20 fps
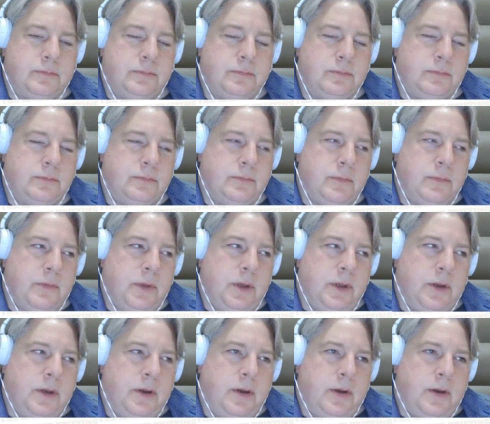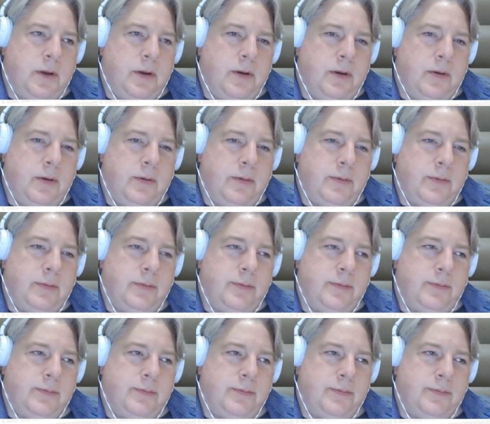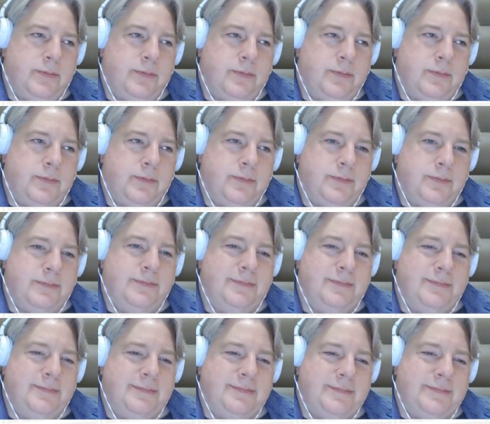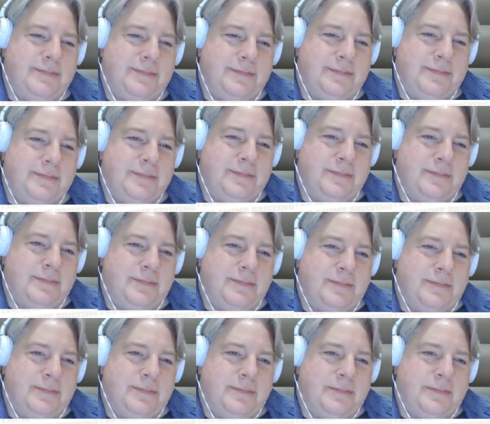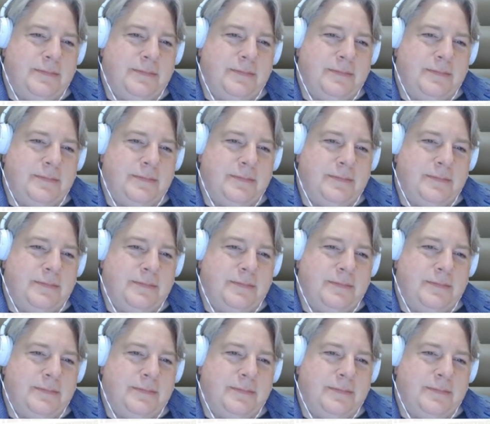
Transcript: (silent)